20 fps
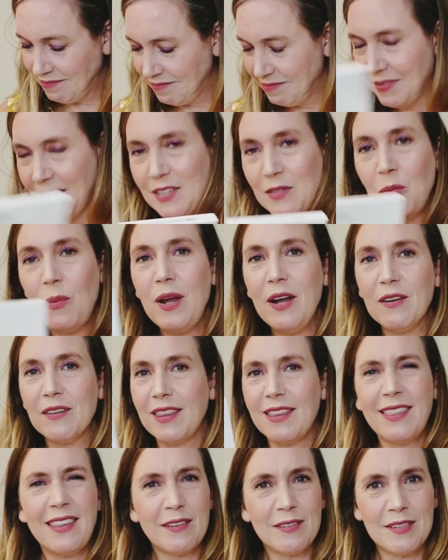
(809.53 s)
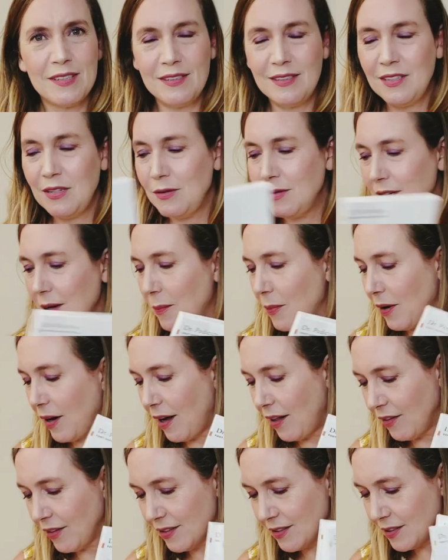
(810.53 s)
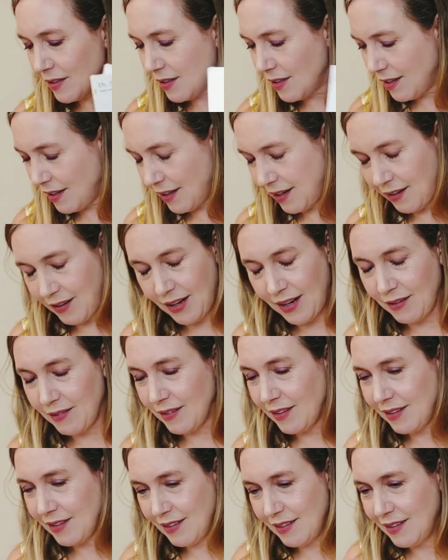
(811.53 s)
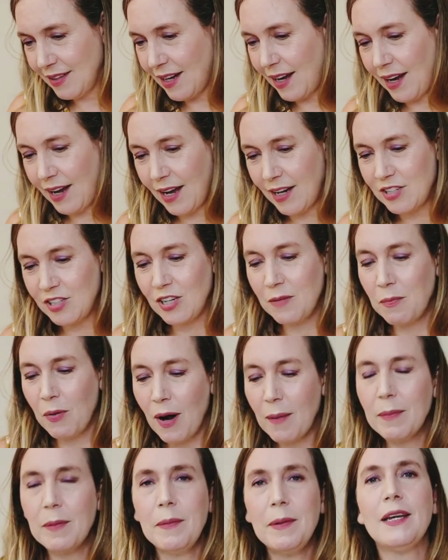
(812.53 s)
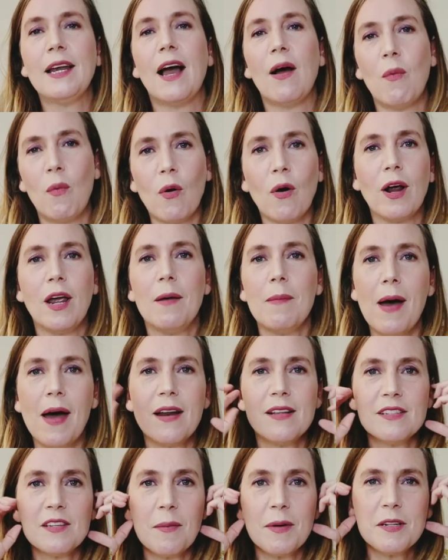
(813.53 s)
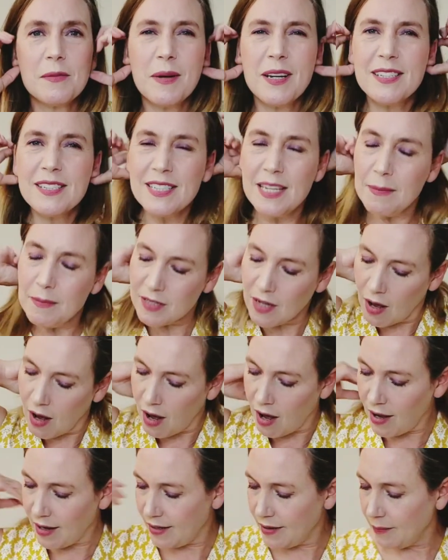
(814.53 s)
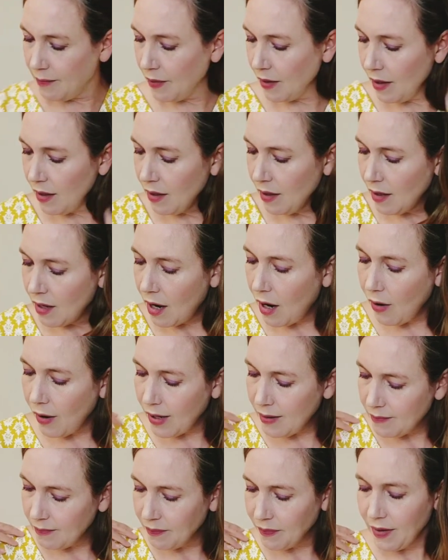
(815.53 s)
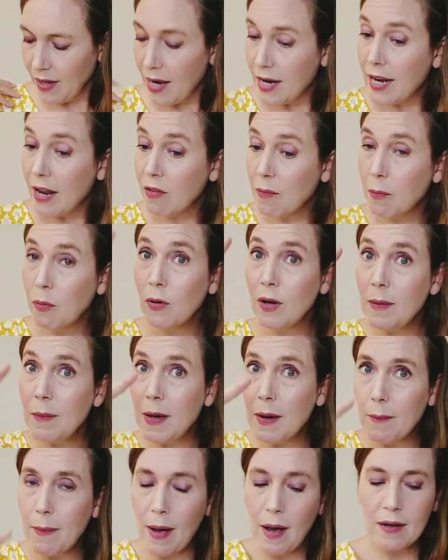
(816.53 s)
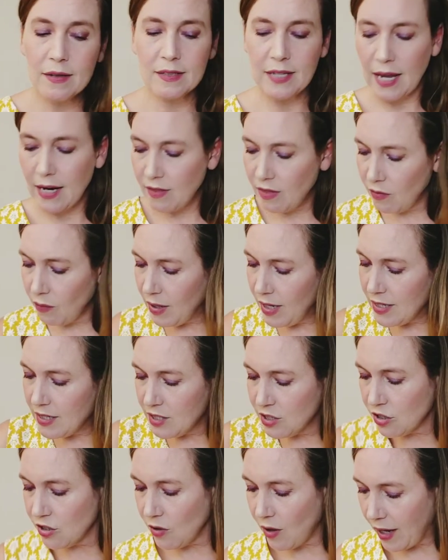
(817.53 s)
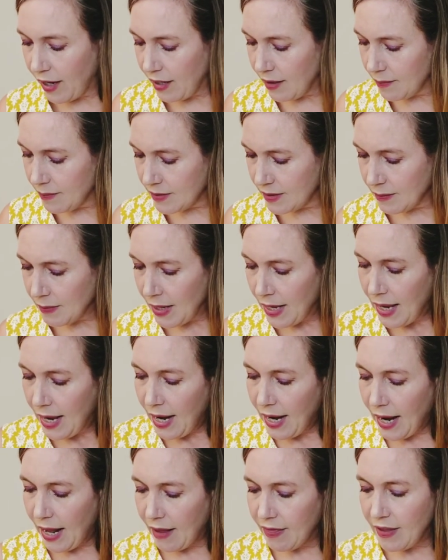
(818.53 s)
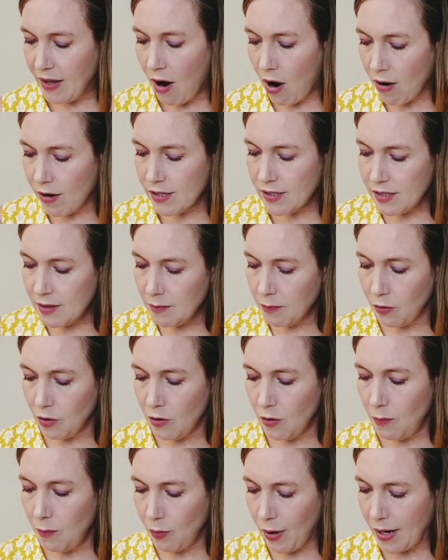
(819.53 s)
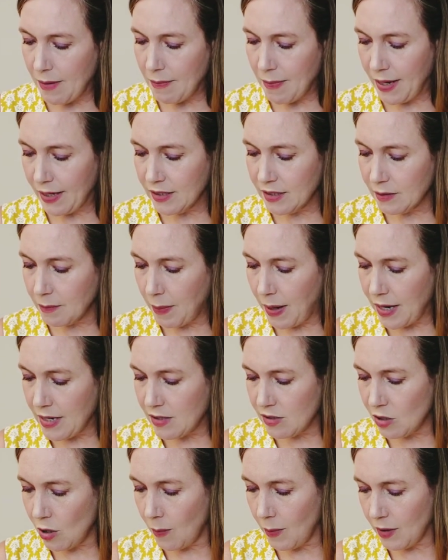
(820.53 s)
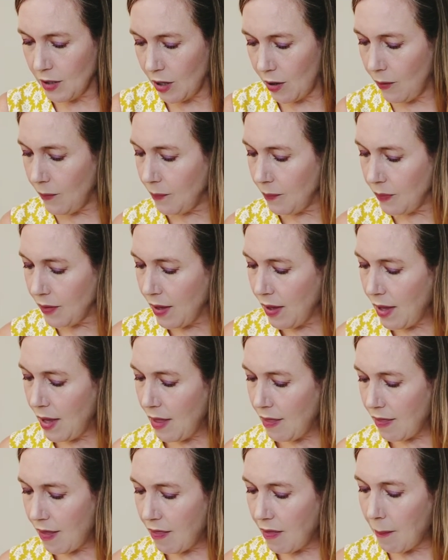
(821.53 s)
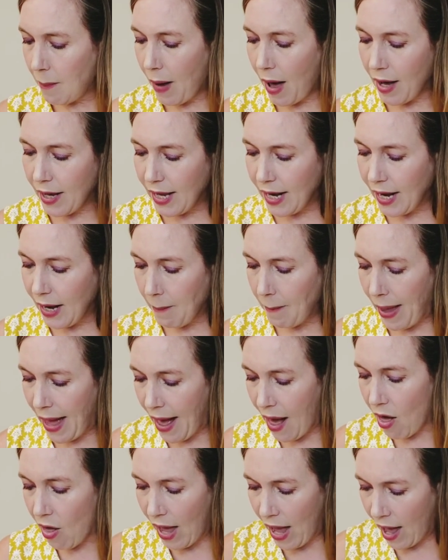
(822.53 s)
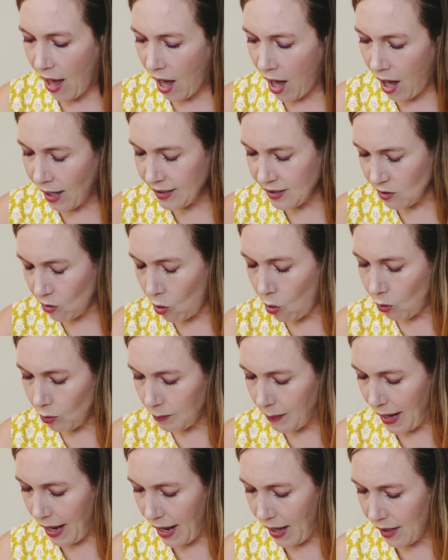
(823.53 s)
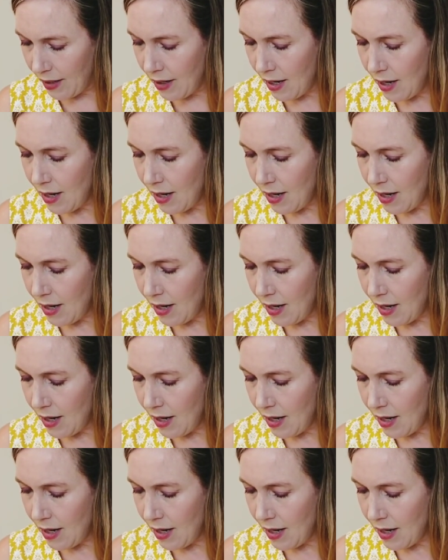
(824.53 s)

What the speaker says: it's weird. There's two separate colors. Okay. I should probably not worry about it so much, but it seems odd. All right. Now, the premium box had 3 additional items. It had the Artisan Brew Bread Mix by Sourdough, then the Pocket Pal Hot Cold Pad